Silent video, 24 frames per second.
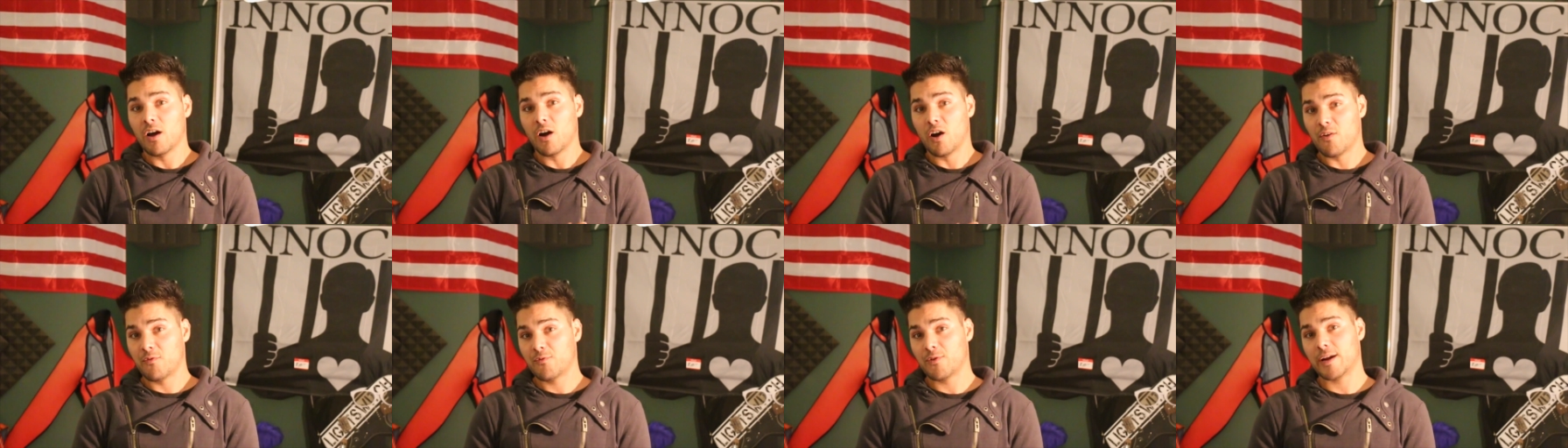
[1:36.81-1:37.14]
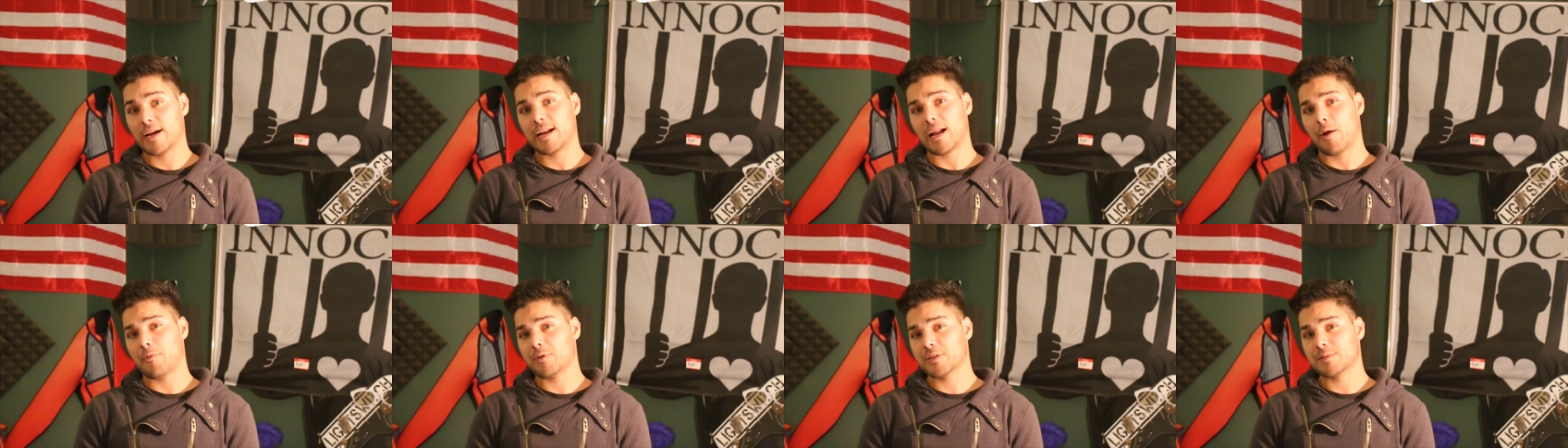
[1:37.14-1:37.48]

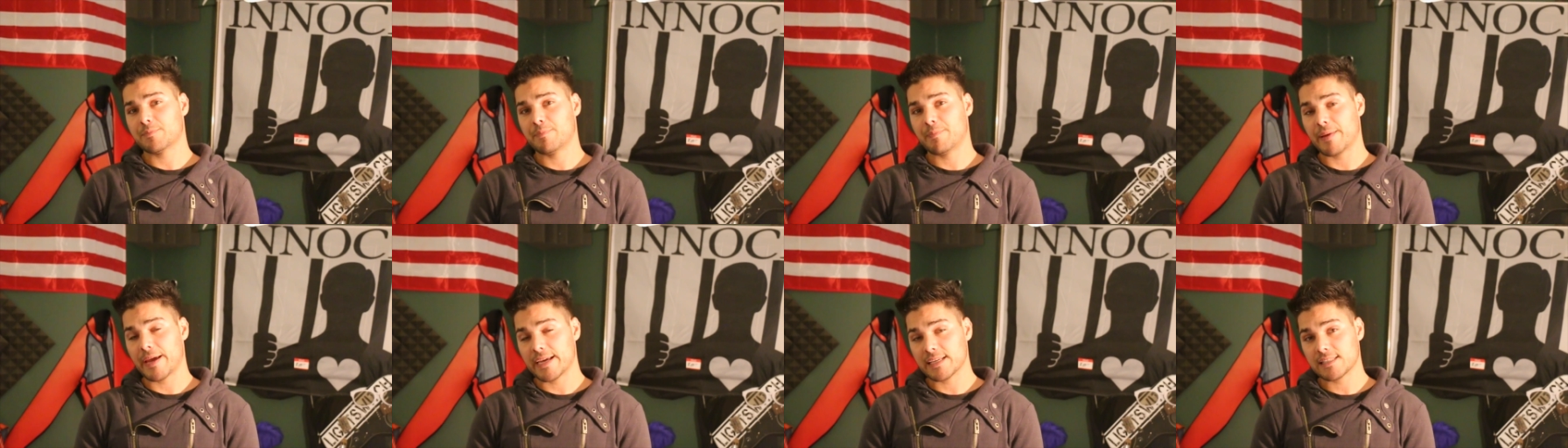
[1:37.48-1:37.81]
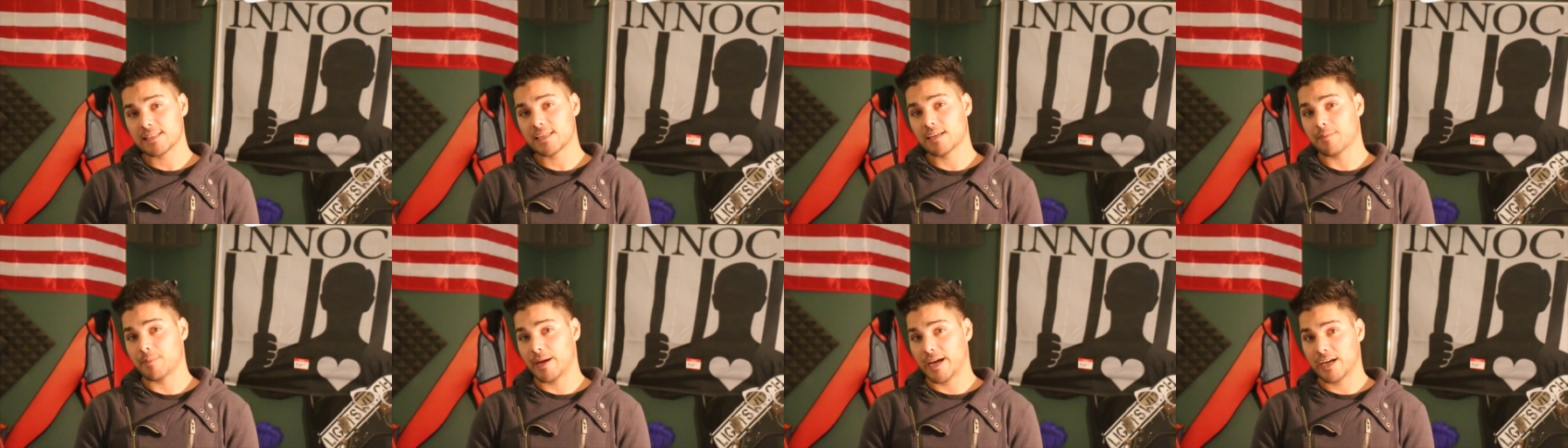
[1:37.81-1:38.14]
afraid I was
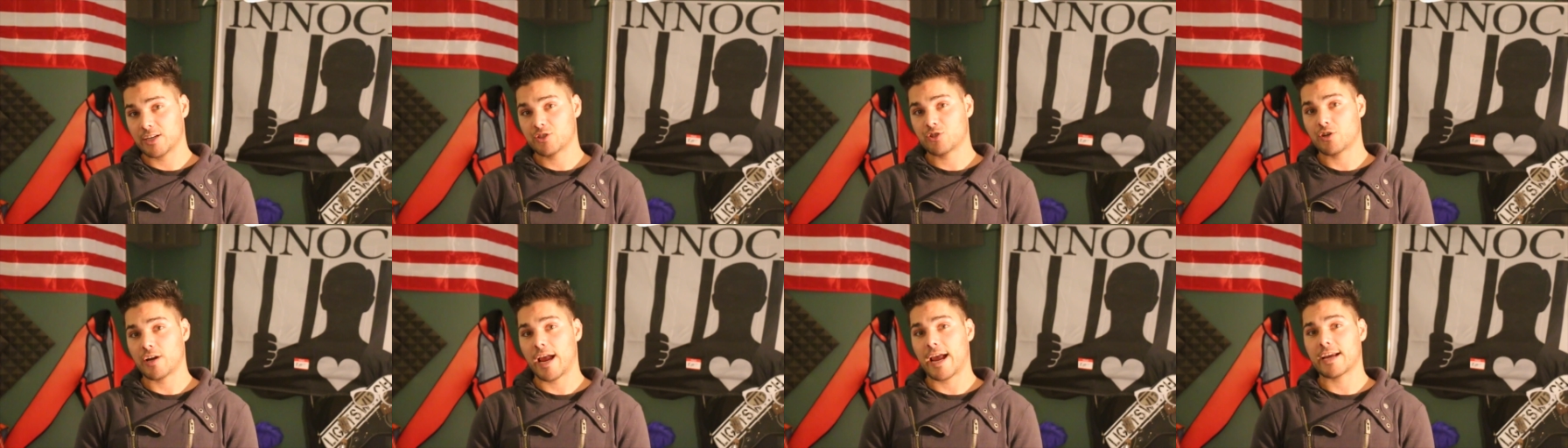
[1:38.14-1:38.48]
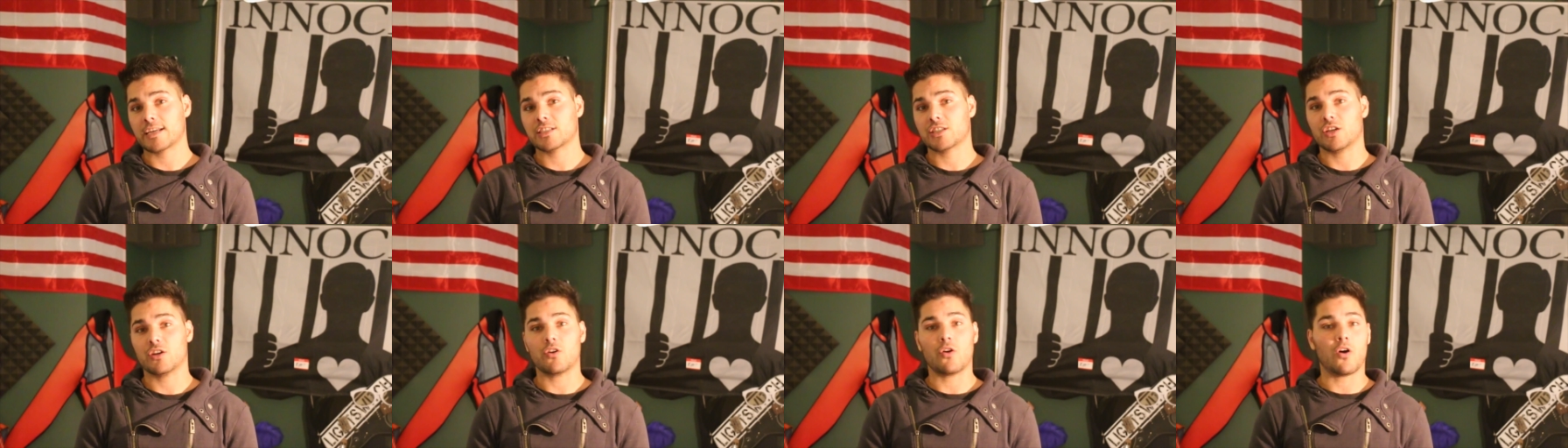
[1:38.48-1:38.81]
basing my
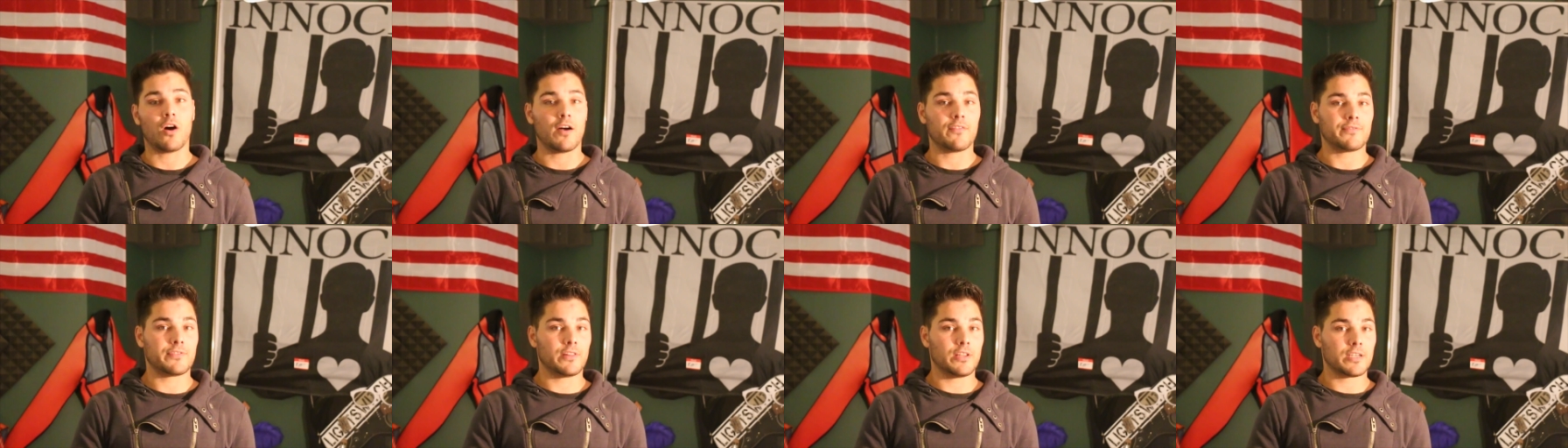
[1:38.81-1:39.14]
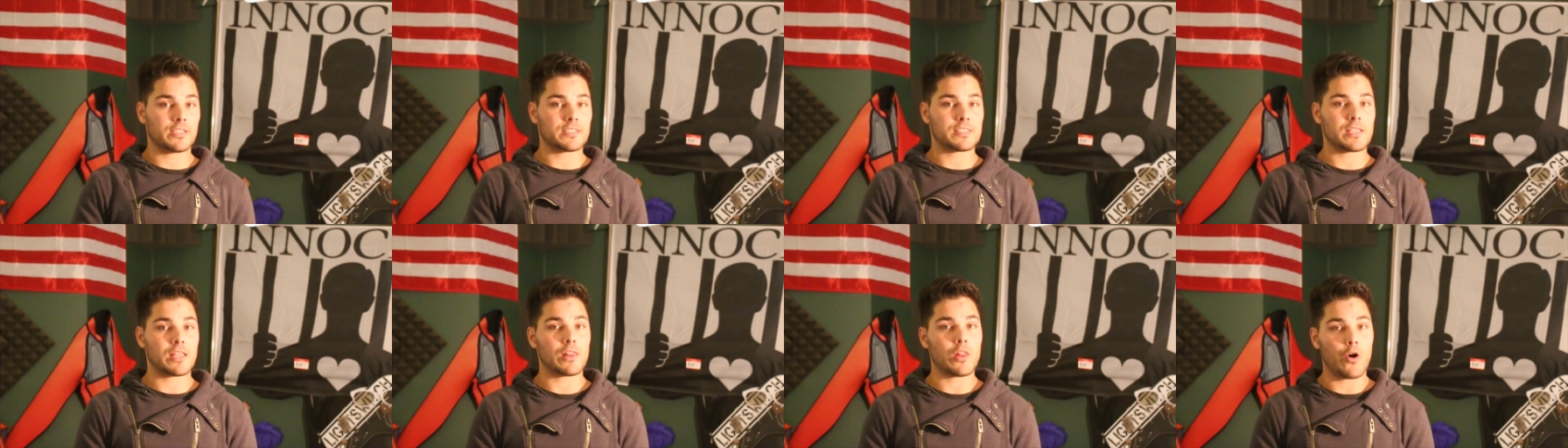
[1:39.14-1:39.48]
attraction off
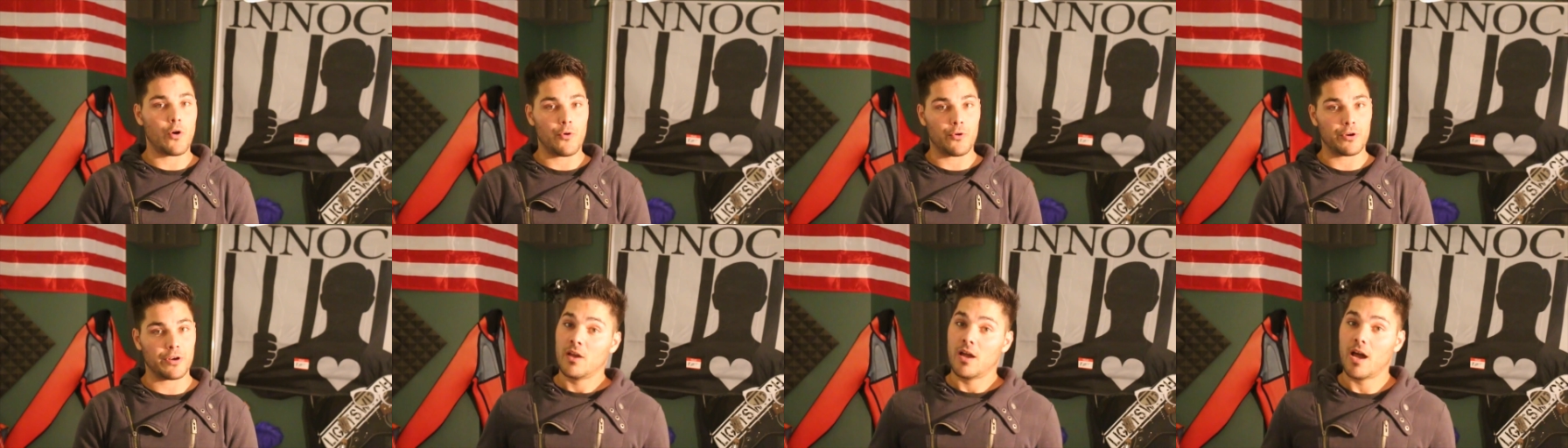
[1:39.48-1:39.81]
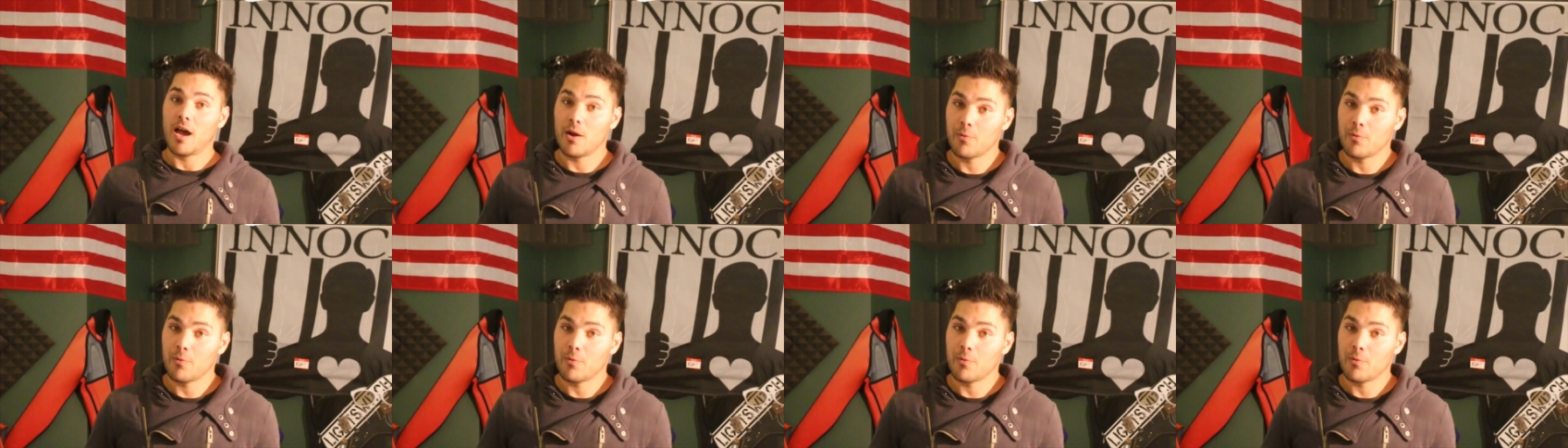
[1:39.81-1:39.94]
looks alone.